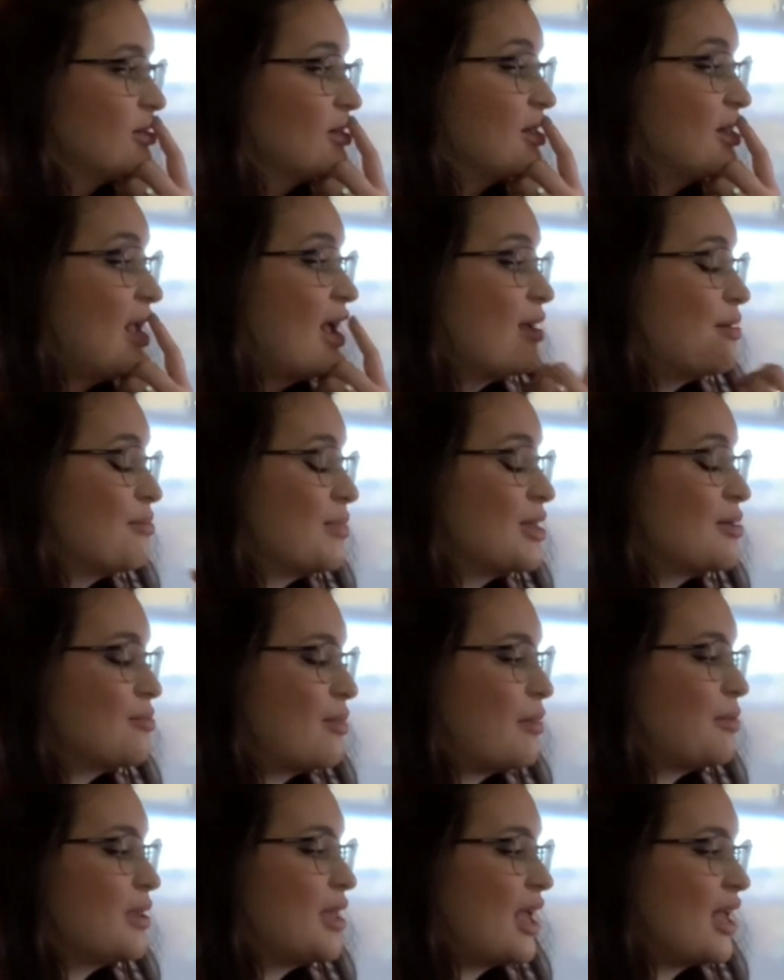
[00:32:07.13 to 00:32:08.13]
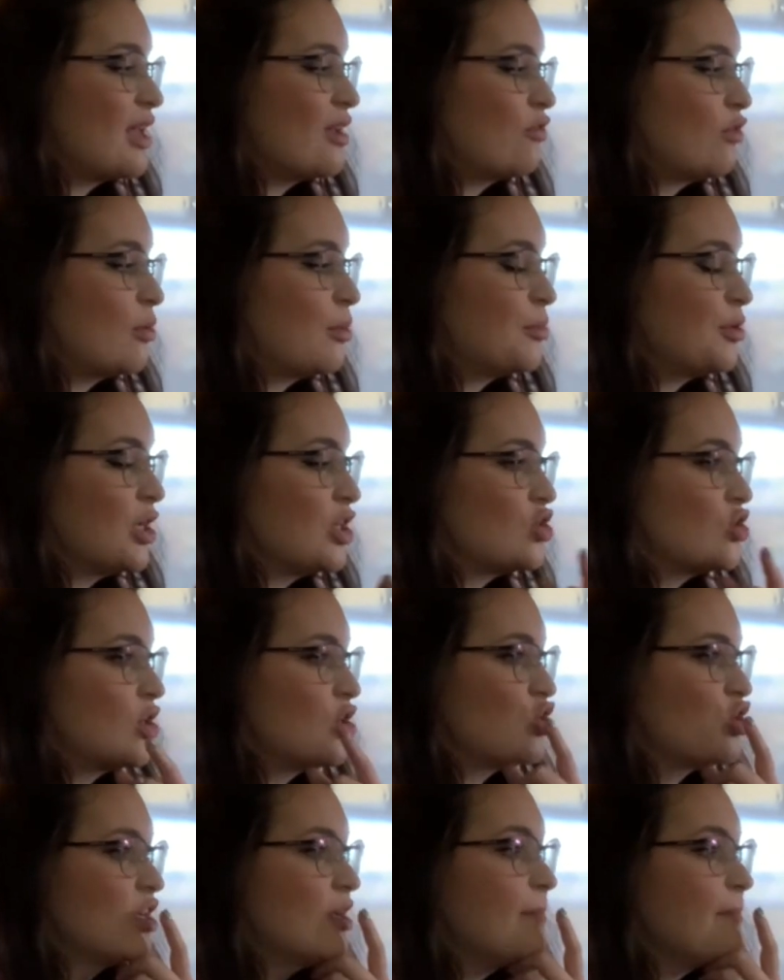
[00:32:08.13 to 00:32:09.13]
Yeah, it might be hanging from a branch on a
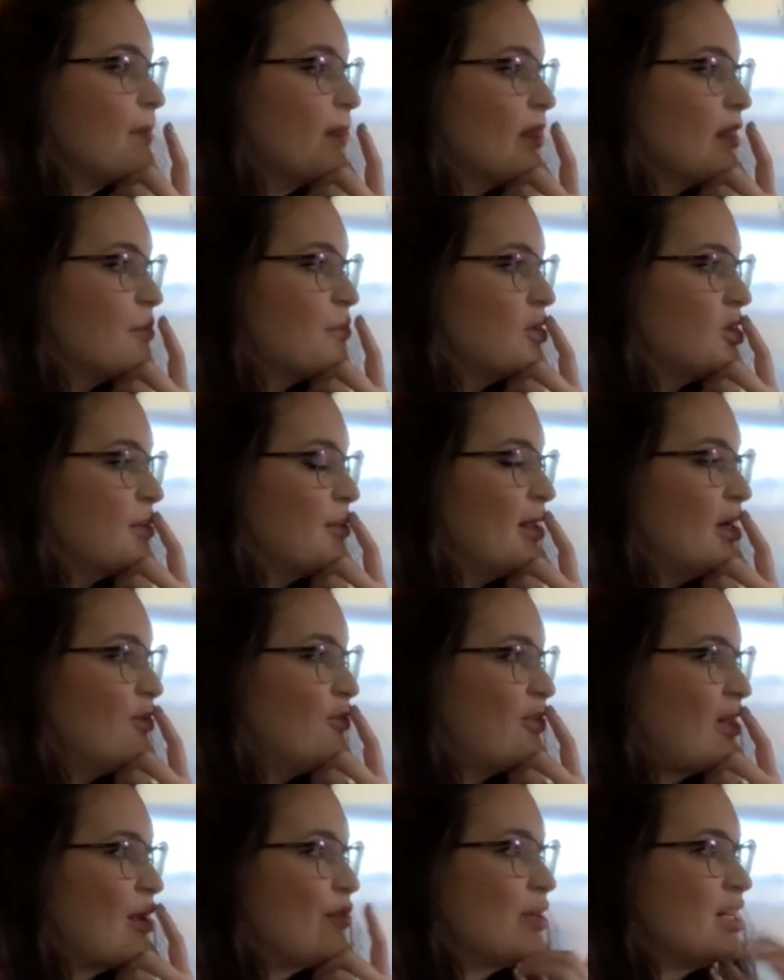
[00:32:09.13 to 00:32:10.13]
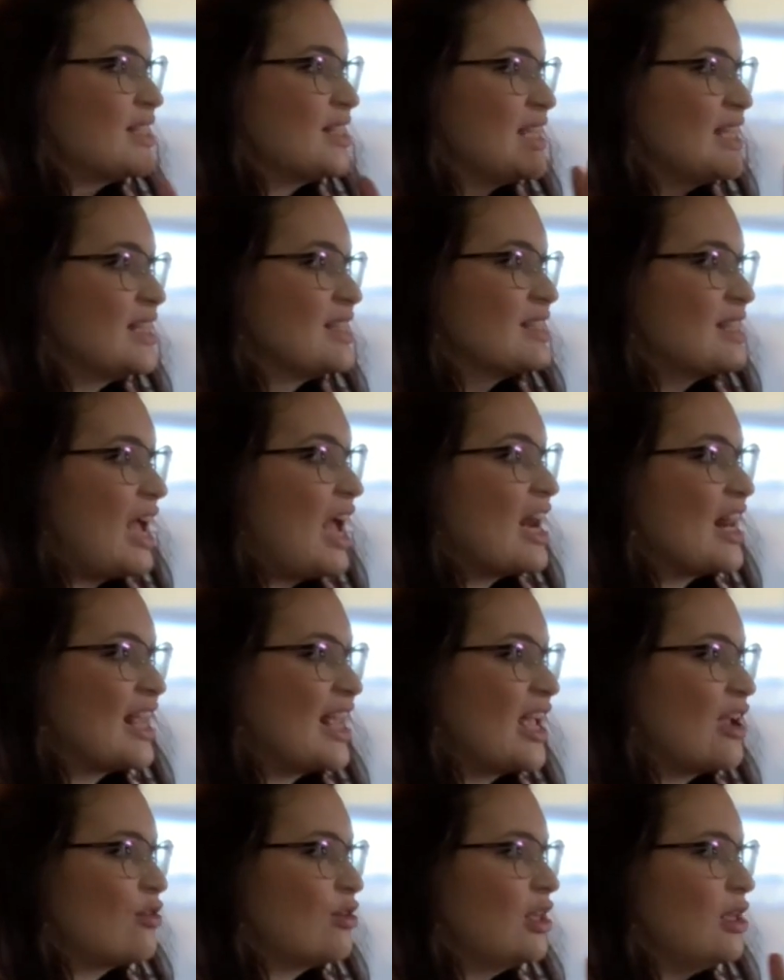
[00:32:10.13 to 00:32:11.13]
tree. But the butterfly, when it's inside, it
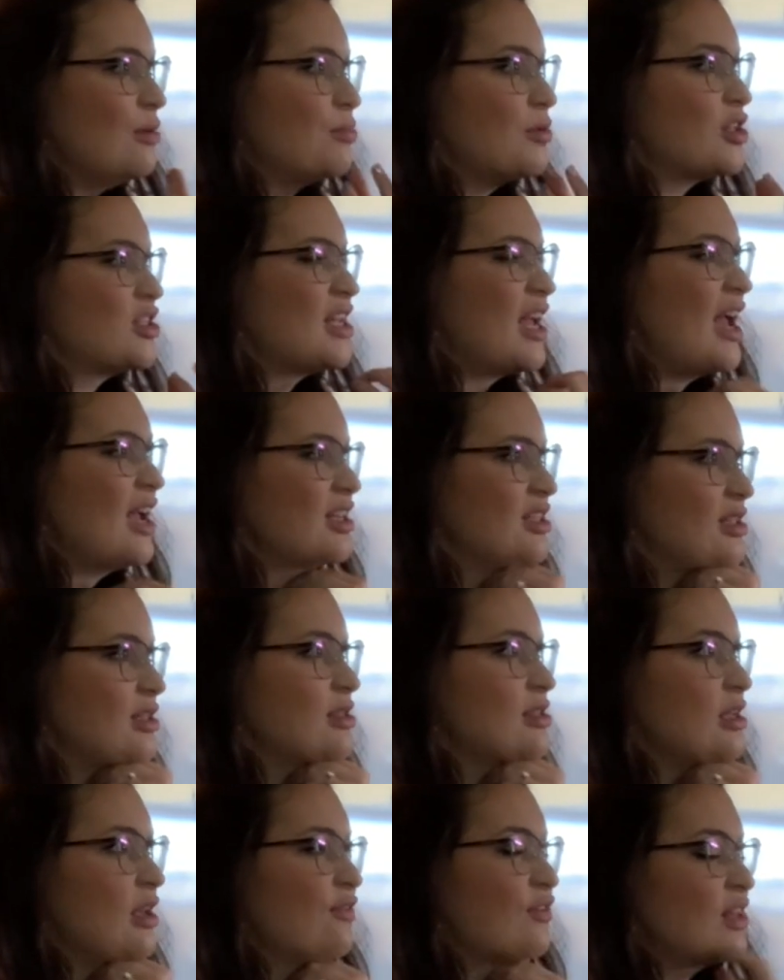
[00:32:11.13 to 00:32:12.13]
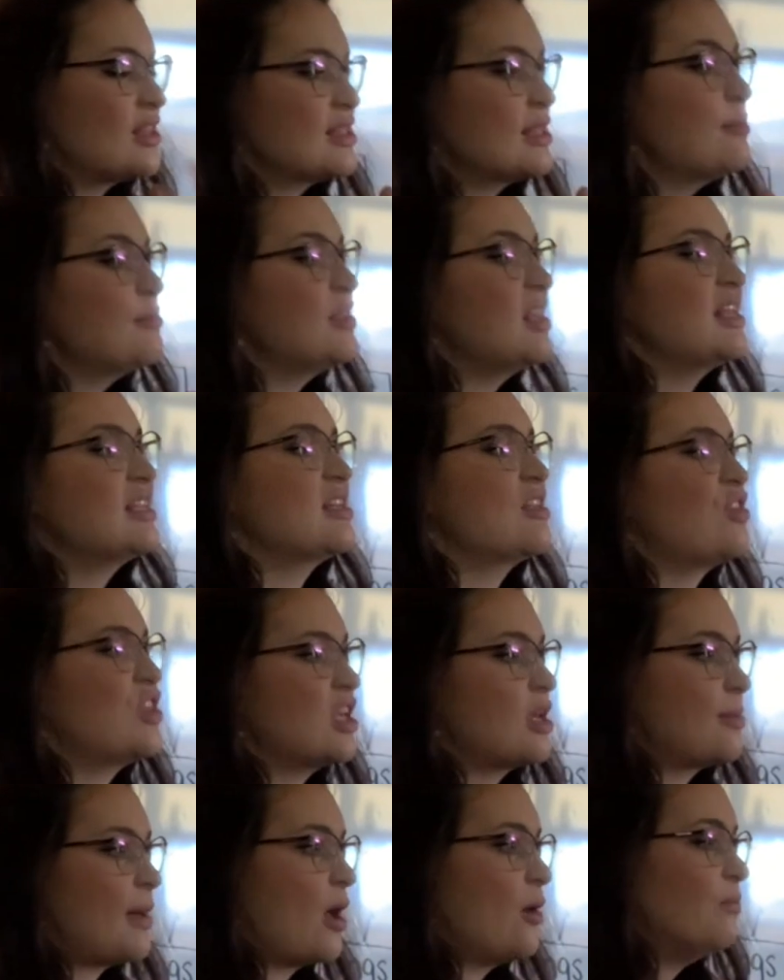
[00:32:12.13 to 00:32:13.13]
can't really protect itself. That's something to
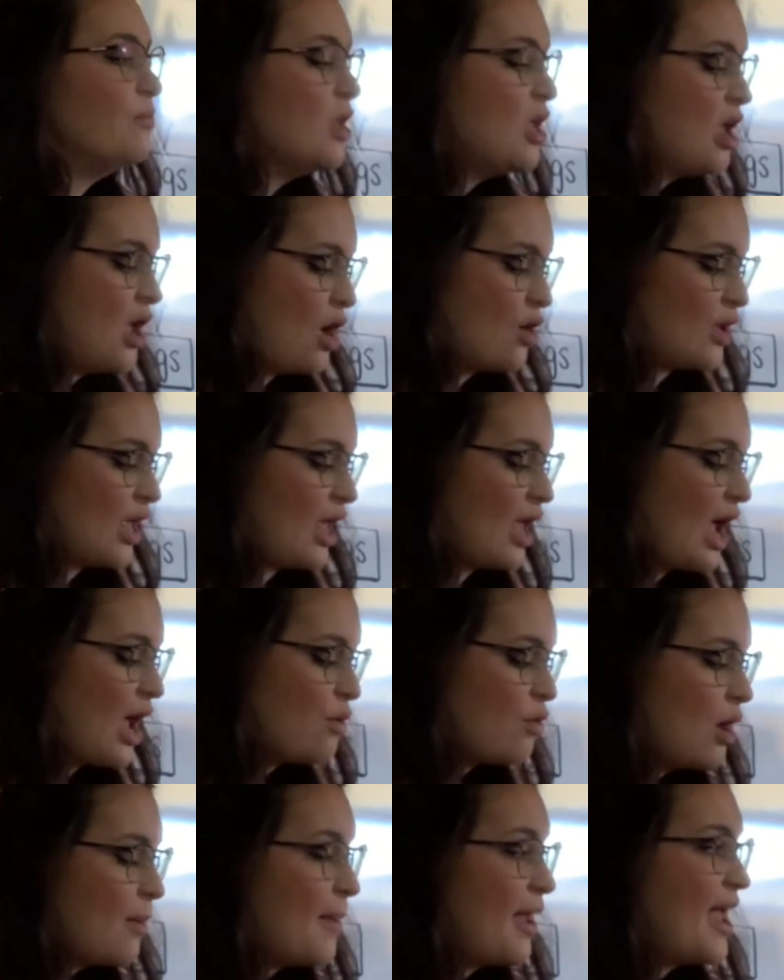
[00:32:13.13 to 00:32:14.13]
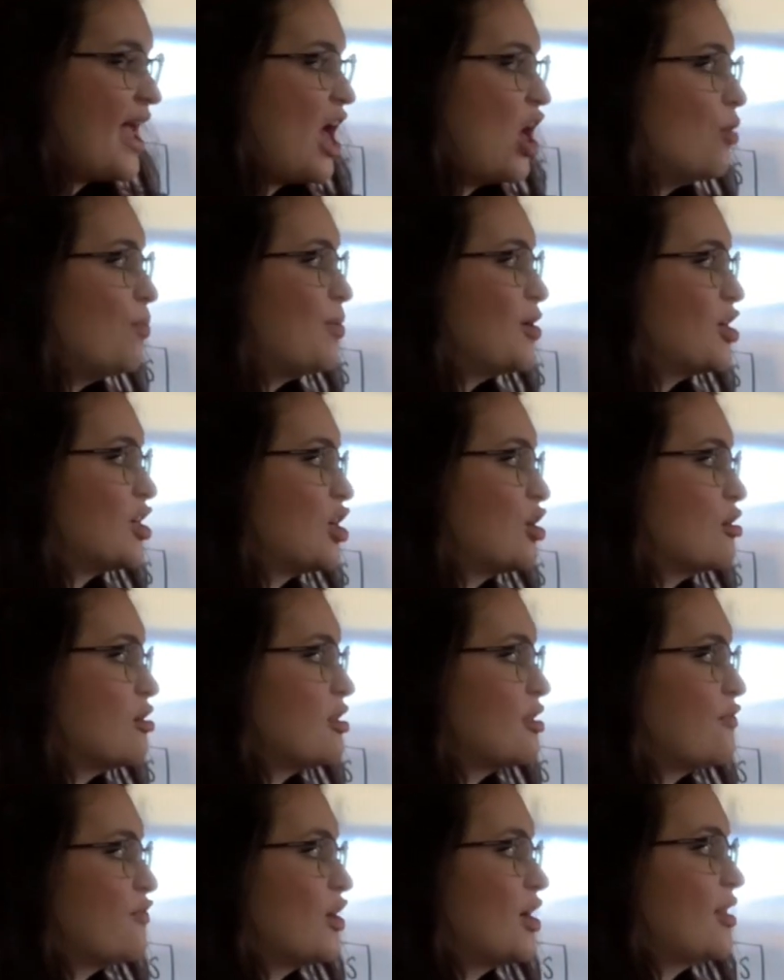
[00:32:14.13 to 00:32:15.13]
think about. Okay, I want my helper to go to
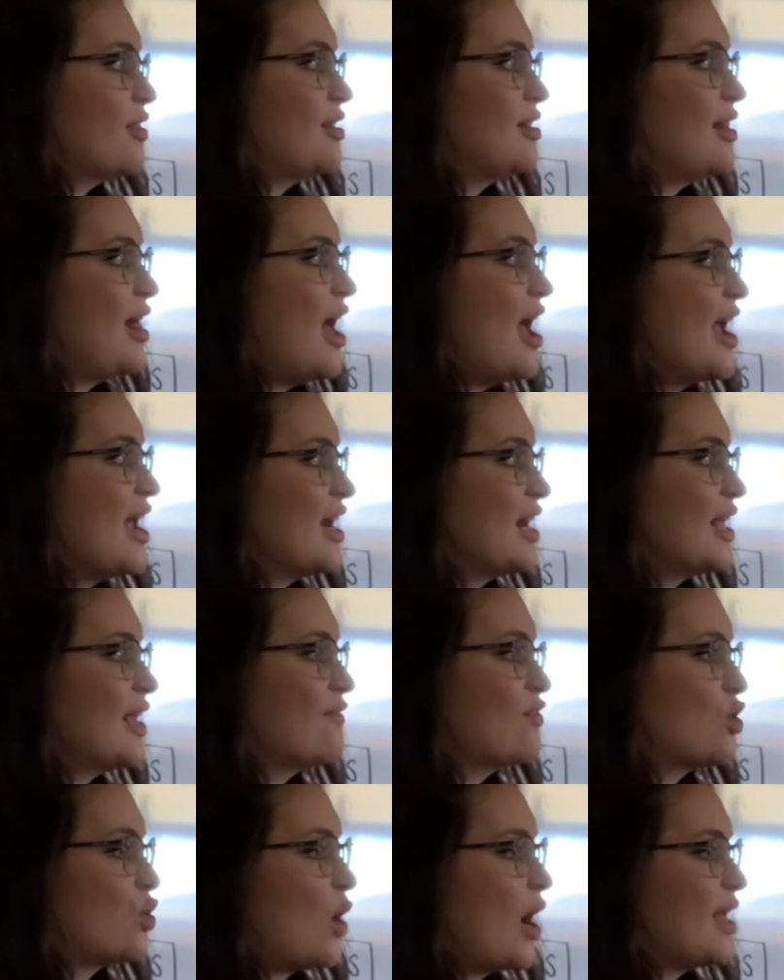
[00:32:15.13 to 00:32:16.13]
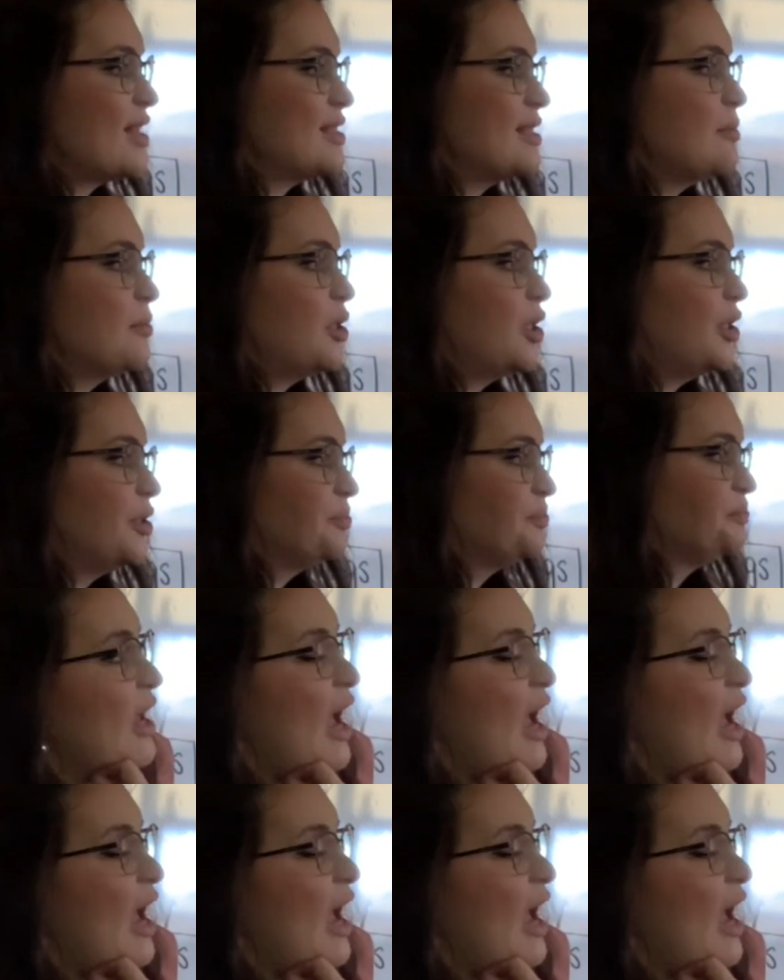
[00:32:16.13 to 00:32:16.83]
the front of the line and give the quiet symbol.